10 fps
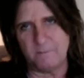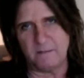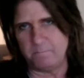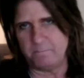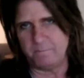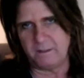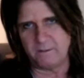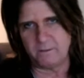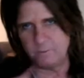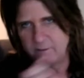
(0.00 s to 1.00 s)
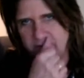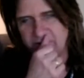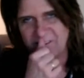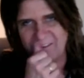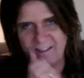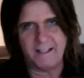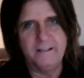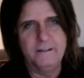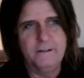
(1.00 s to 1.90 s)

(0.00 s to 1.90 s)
and do a different thing.